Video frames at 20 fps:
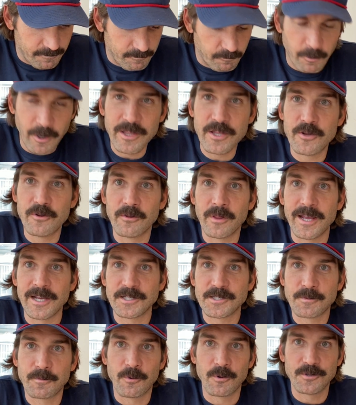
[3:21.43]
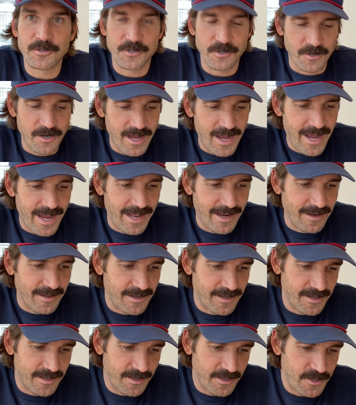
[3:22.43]
Whether you like sports or not,
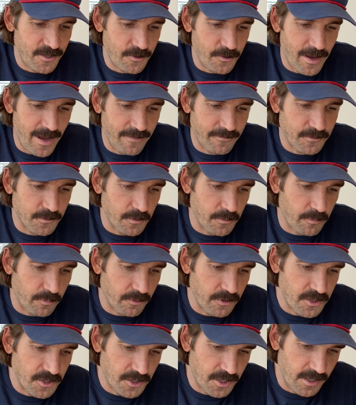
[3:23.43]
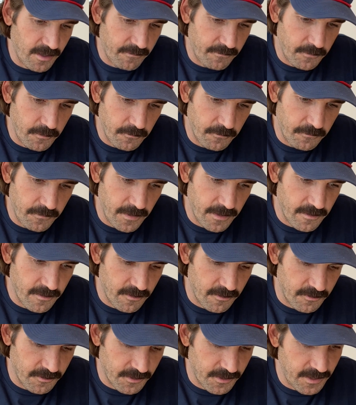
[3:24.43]
you have to appreciate a few
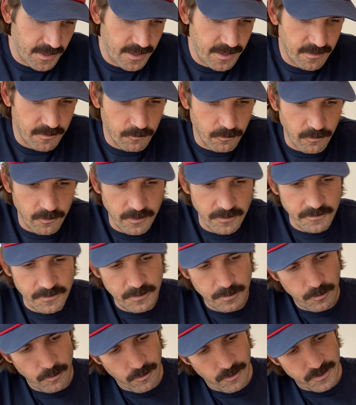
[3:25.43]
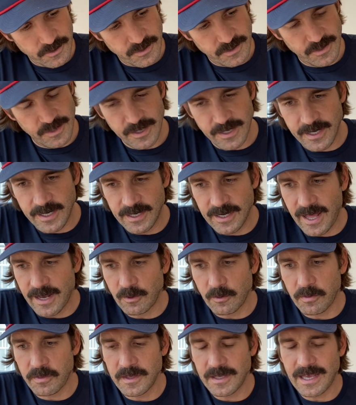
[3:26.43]
figures in the world of sports. And I
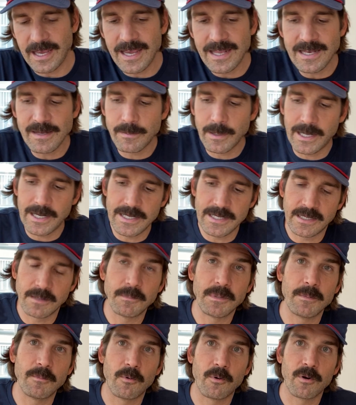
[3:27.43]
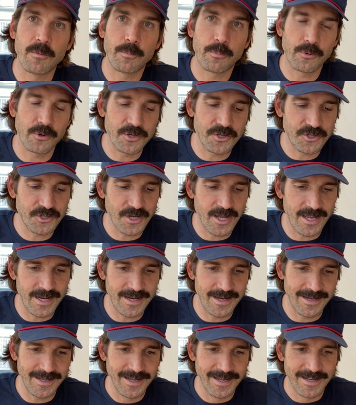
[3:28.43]
don't think anybody can be more
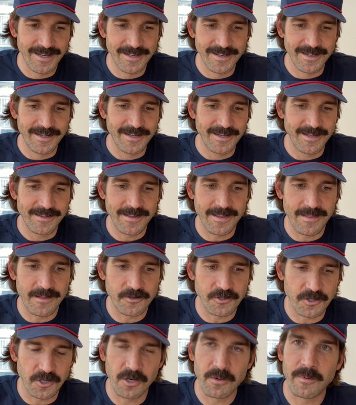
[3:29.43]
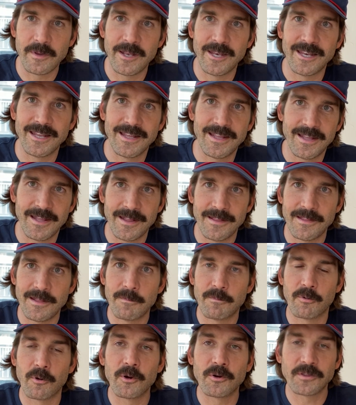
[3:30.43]
appreciated than the gentleman
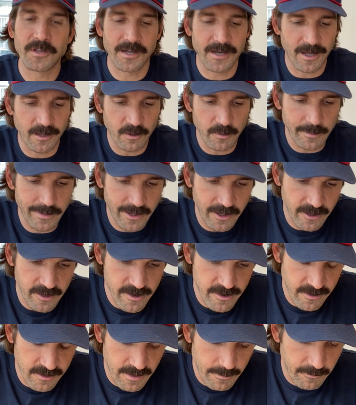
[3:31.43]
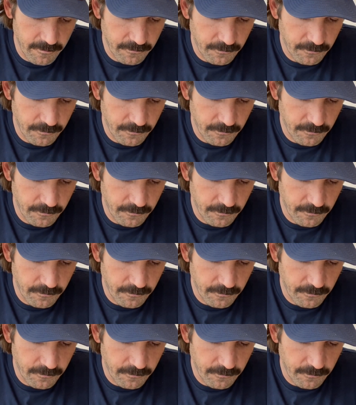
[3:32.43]
that broke the color barrier, number